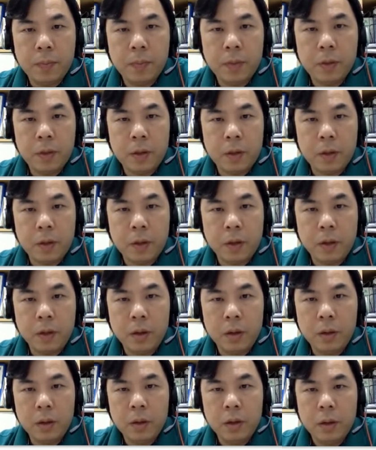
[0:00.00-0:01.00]
Okay,
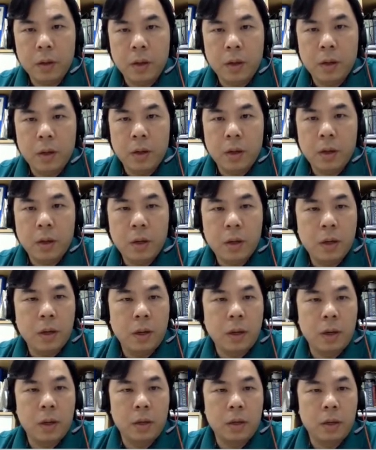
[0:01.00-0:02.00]

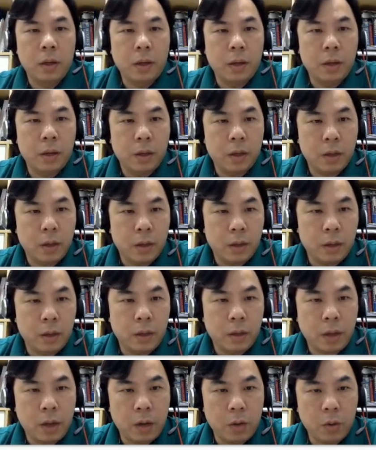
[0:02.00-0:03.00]
and then
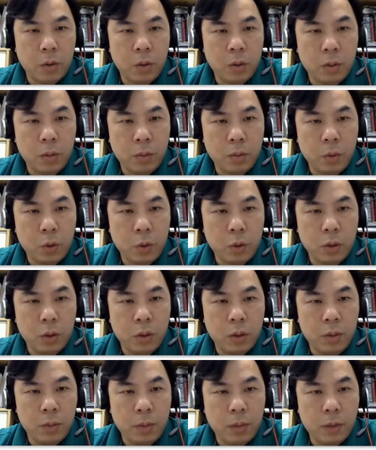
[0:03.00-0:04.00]
our
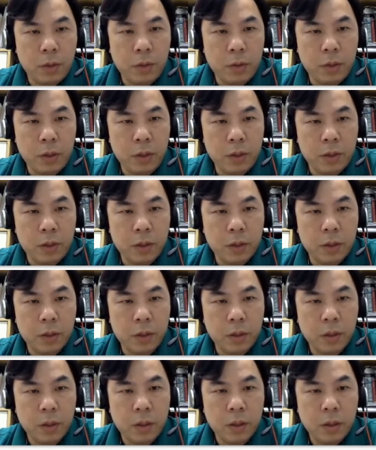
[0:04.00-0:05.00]
model matrix,
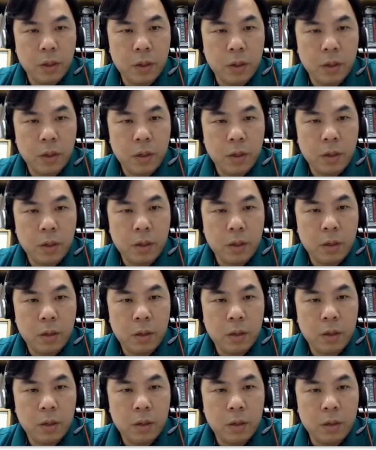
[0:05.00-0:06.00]

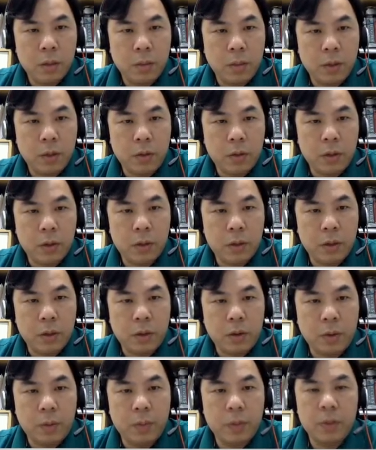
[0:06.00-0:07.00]
the matrix that
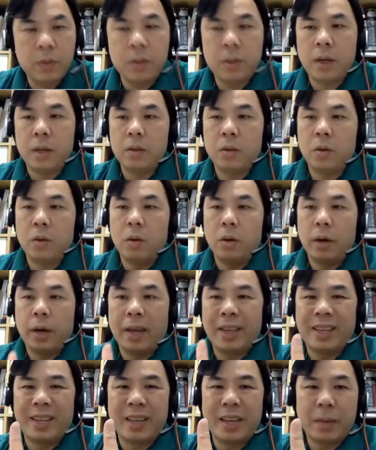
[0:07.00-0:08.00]
represent or
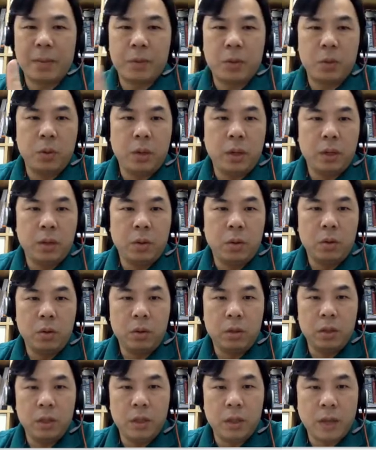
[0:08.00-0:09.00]
encapsulate
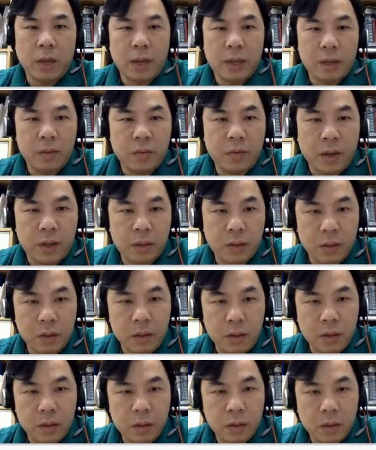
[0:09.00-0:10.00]
all the
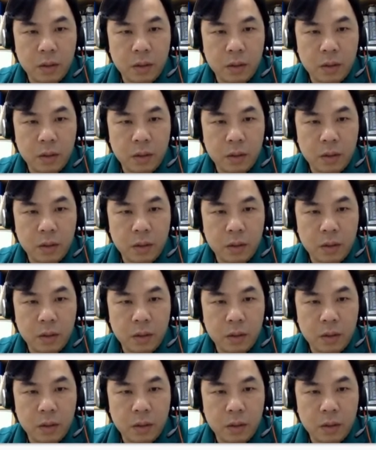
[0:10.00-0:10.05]
eigenvectors,